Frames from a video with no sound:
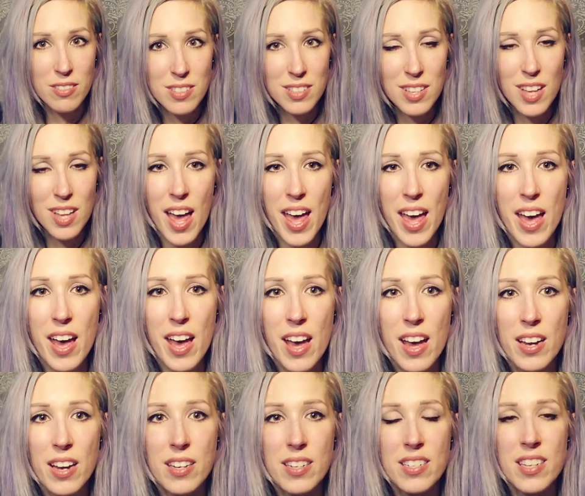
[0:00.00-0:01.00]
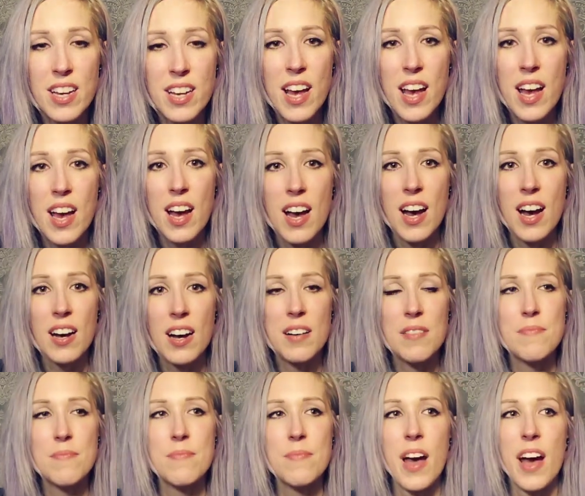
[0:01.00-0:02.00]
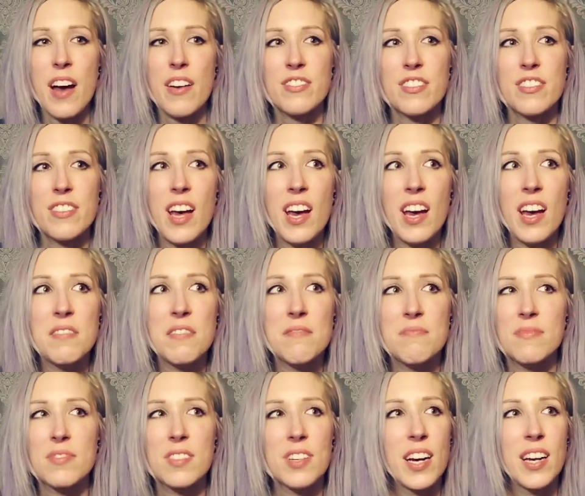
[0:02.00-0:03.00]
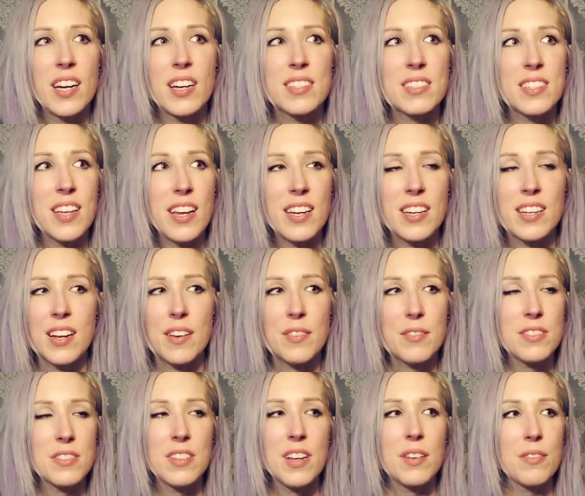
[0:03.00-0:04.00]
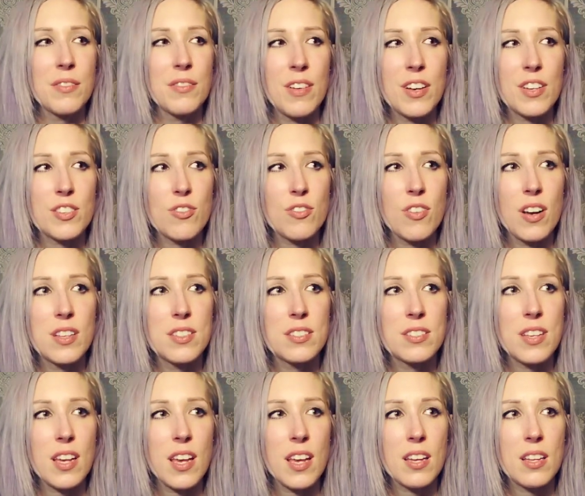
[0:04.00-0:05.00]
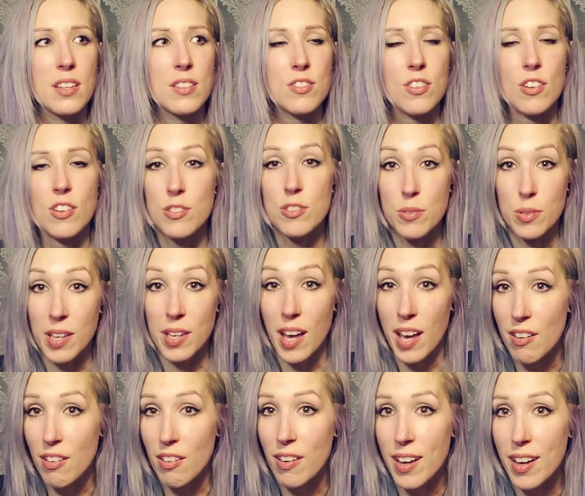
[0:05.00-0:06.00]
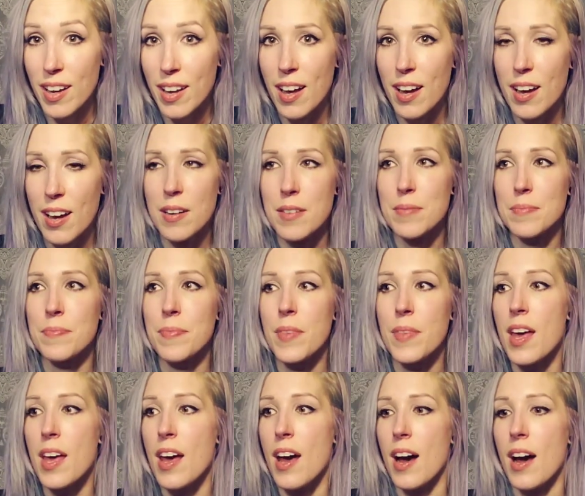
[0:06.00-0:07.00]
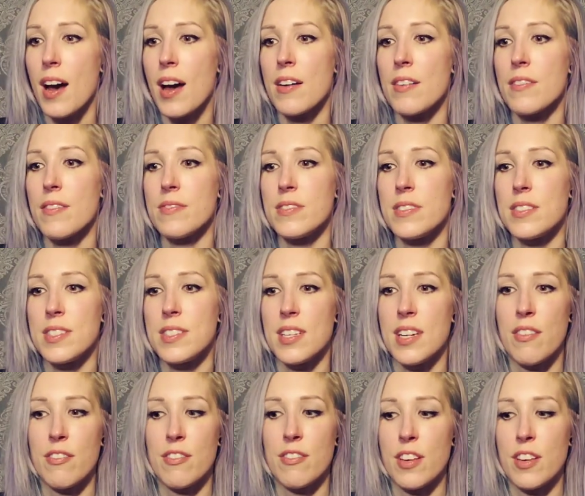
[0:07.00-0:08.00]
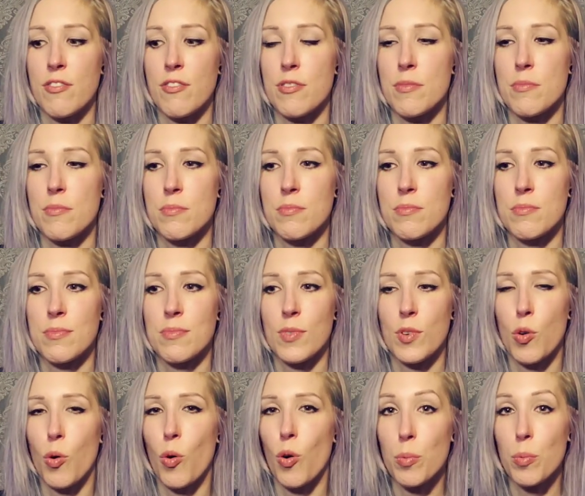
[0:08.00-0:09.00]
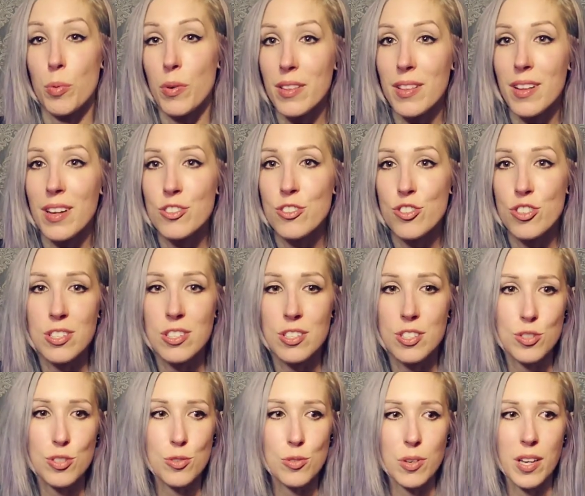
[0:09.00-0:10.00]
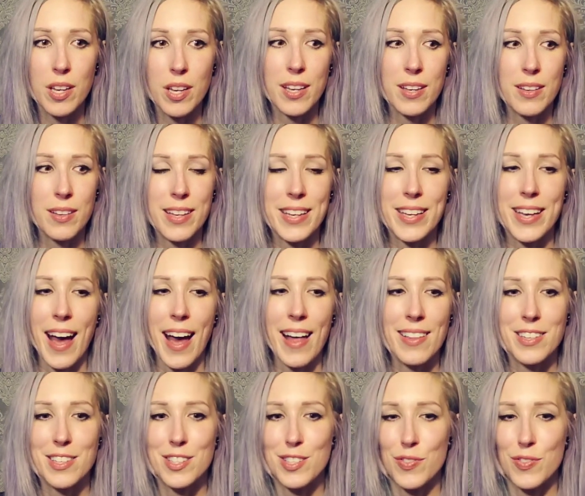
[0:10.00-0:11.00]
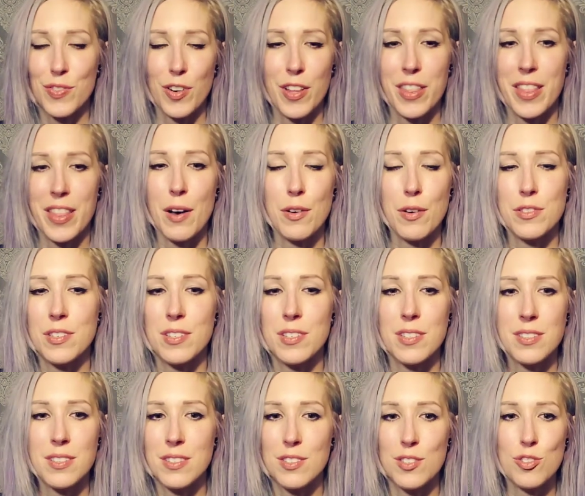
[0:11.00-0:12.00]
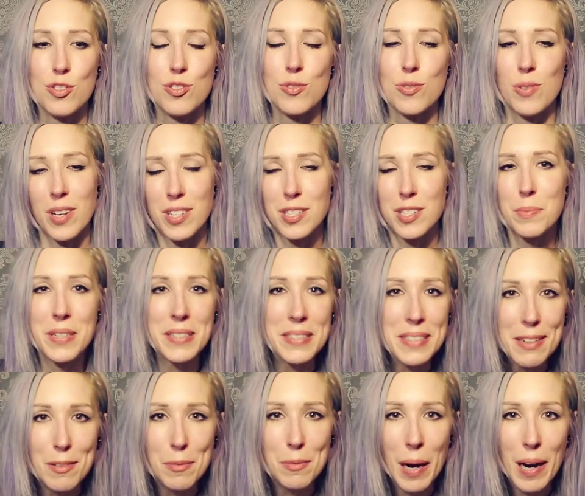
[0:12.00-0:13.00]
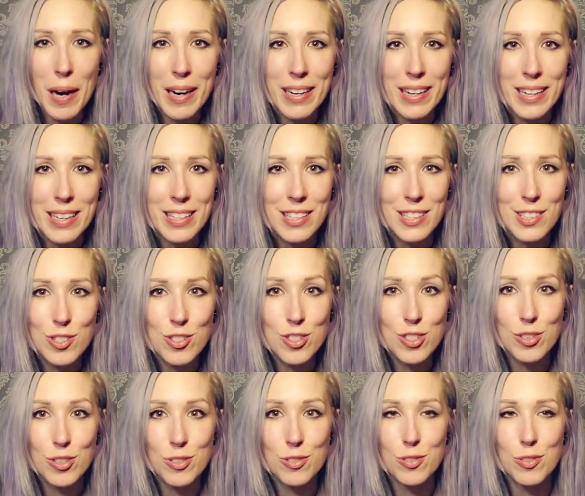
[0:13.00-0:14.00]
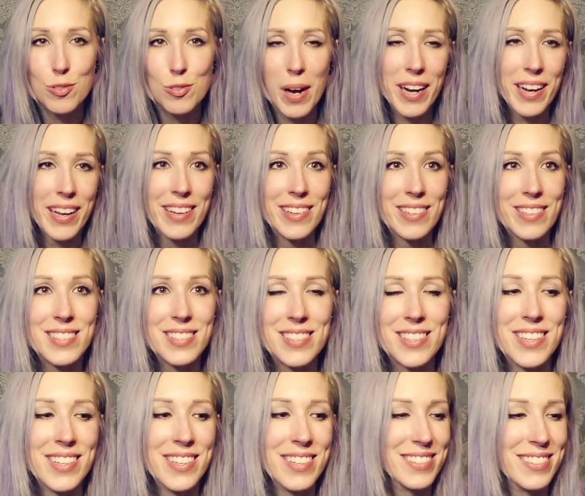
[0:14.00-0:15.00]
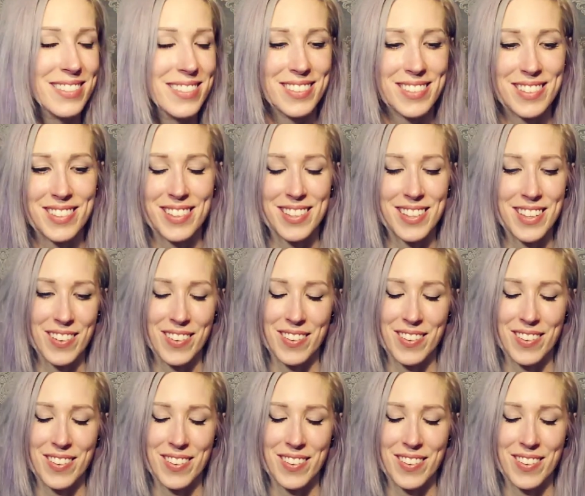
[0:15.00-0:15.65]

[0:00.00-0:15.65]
chefs, and after that kind of decided I was done with restaurants and started doing catering. I did everything from corporate lunches to galas for thousands to intimate dinner parties to weddings in,